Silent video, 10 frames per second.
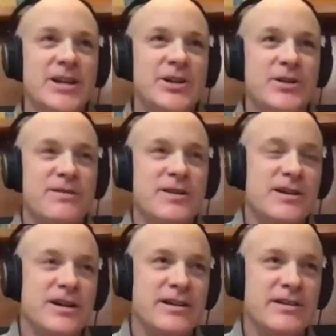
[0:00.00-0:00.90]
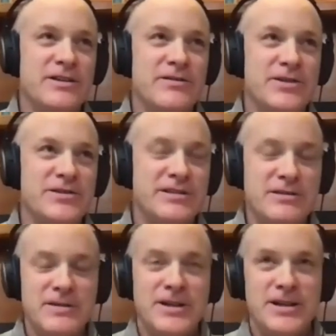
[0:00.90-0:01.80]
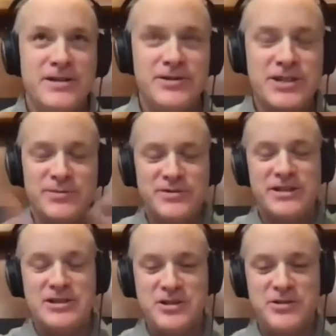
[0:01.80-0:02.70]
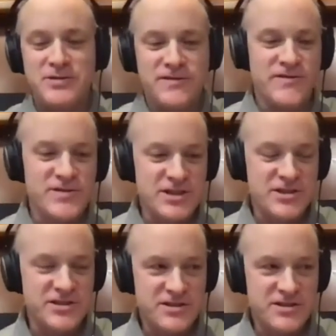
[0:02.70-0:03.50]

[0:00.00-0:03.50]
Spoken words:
you have there's almost like there's two different physicians.